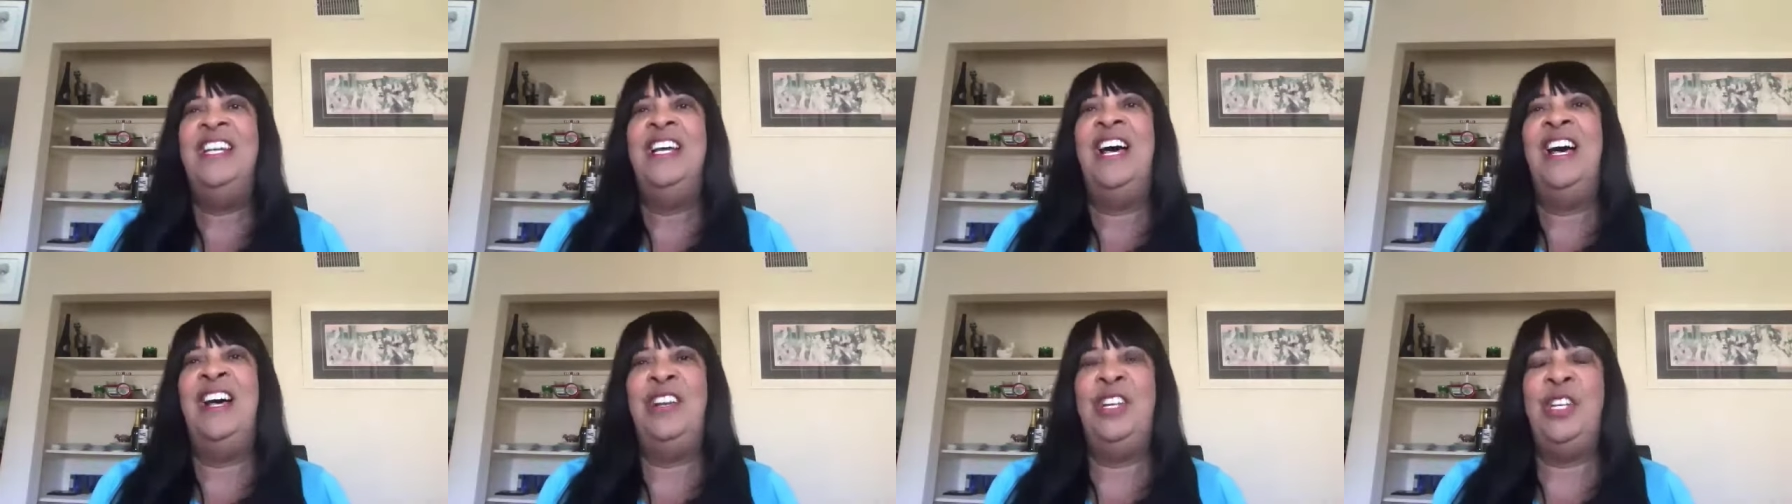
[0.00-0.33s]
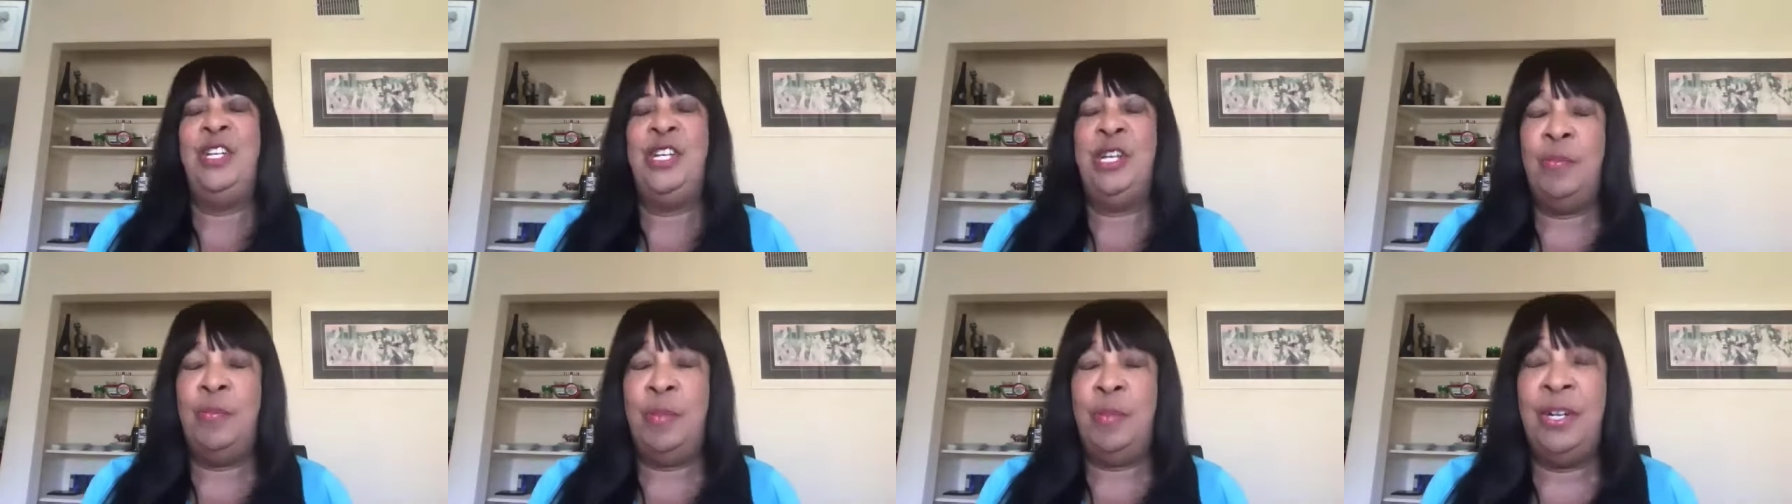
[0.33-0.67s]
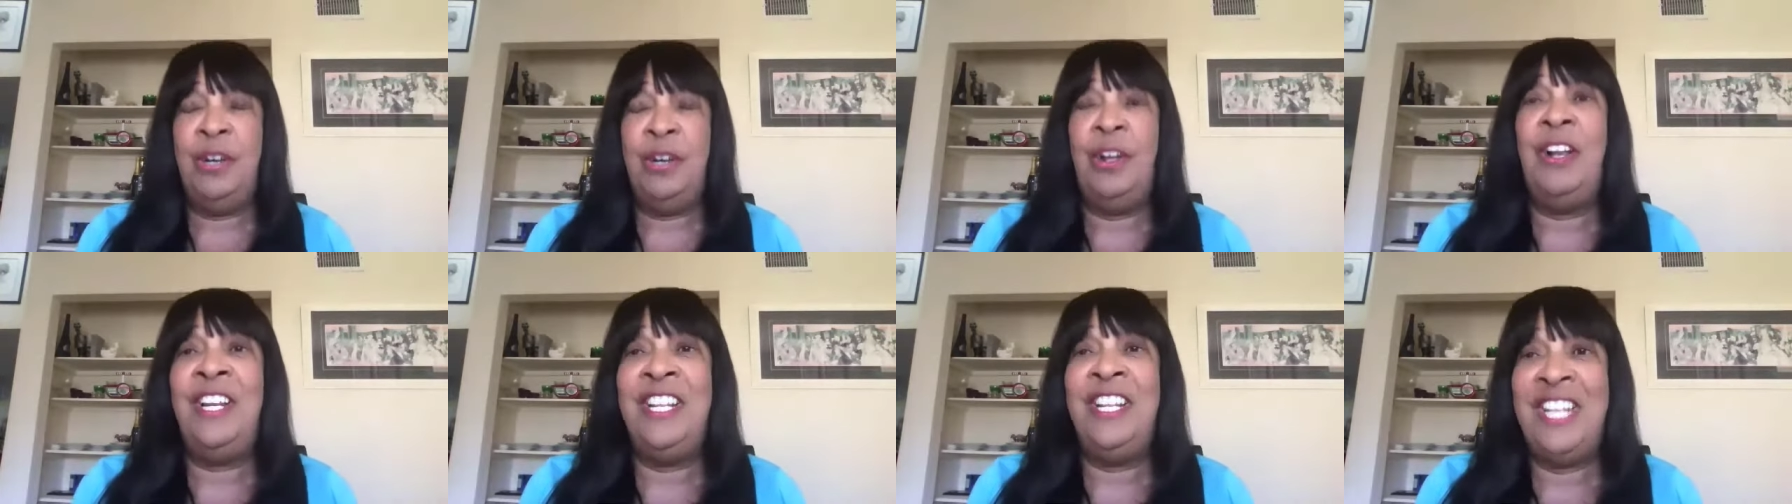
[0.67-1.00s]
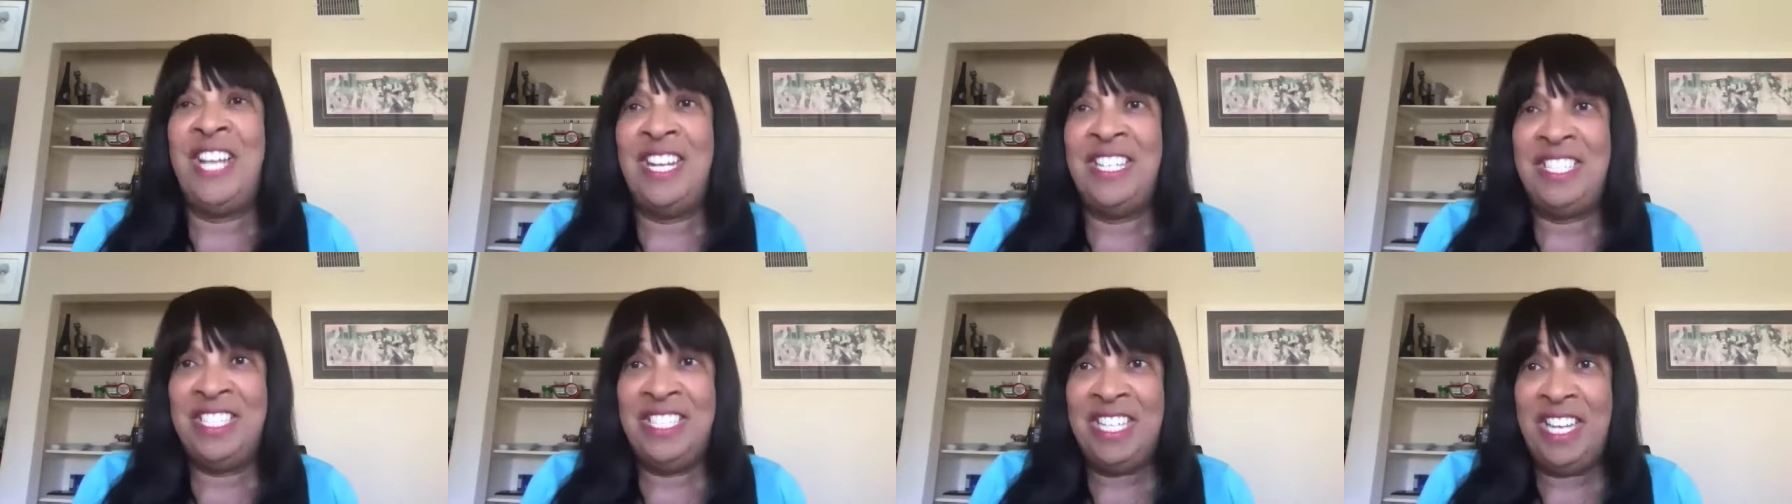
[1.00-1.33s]
How do you put all of
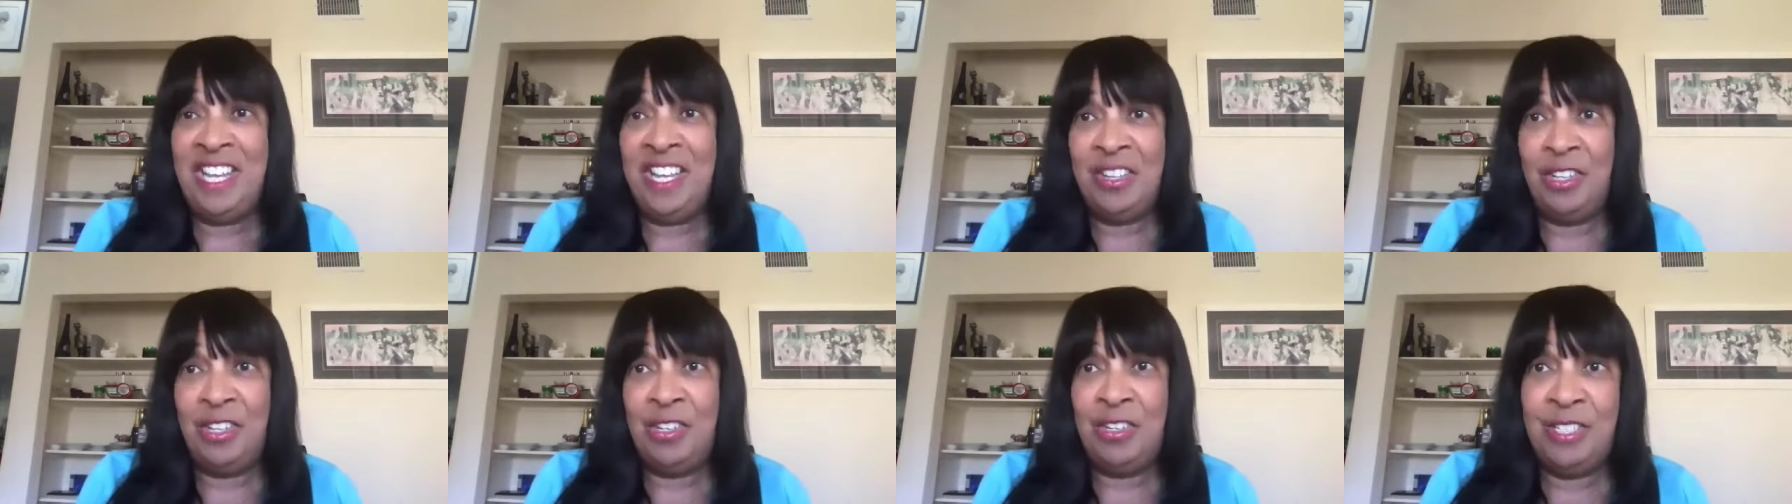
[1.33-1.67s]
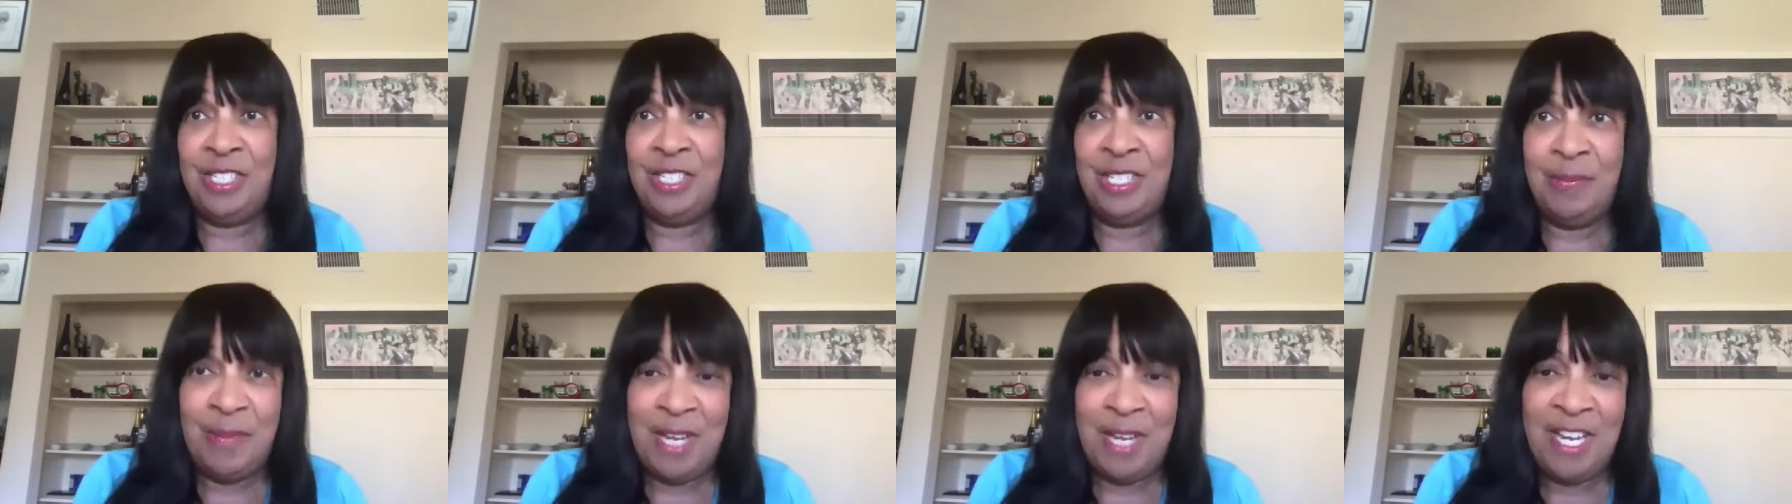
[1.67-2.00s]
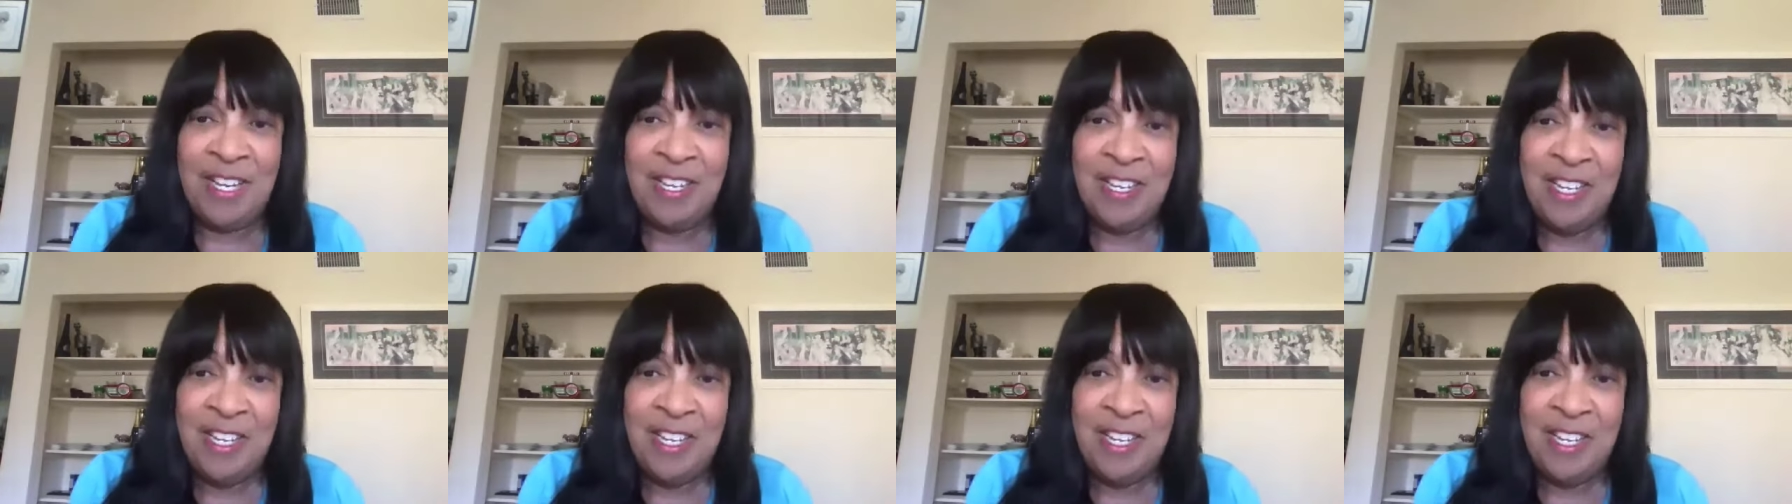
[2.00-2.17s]
that together to make